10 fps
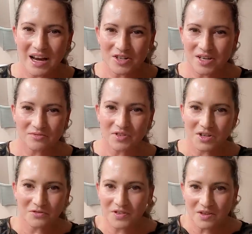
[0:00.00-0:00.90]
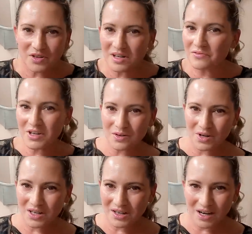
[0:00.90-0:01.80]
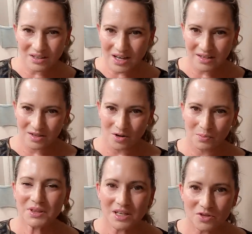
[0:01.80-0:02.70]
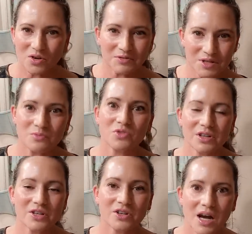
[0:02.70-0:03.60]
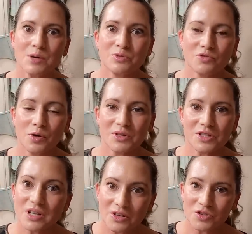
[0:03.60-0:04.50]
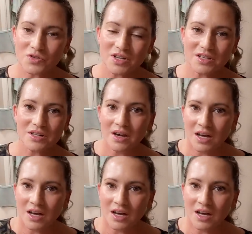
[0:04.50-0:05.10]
I just haven't found a favorite Avene one I like though, but they do have some really good high performance sunscreens.